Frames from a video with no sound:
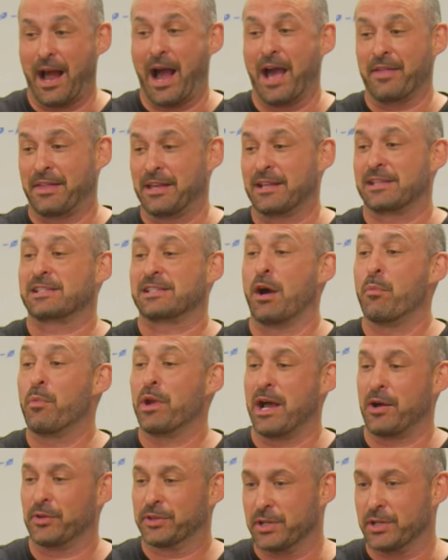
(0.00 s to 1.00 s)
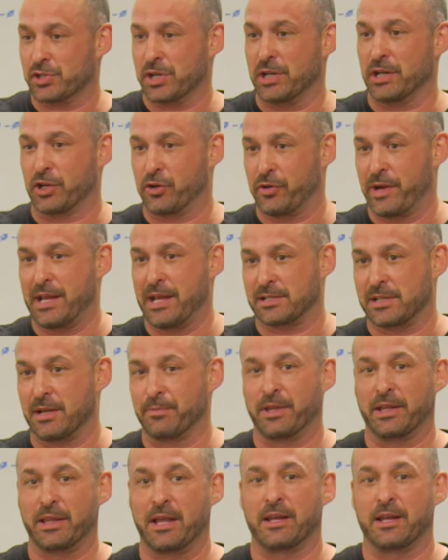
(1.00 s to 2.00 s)
I think someone out there is going to create
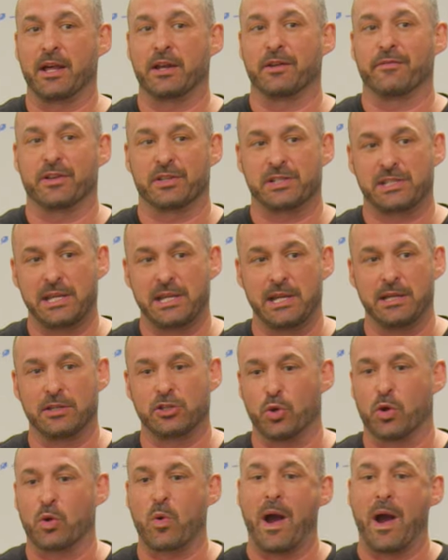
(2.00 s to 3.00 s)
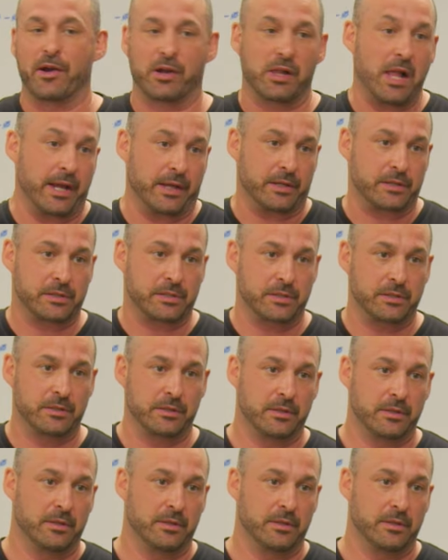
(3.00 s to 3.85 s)
something that none of us see to acquire clients.